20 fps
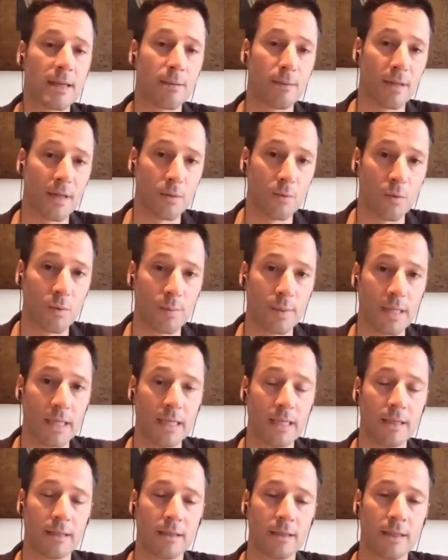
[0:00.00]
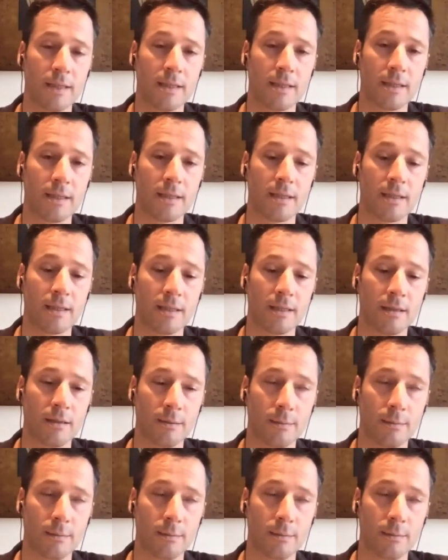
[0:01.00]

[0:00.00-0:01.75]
everything will be and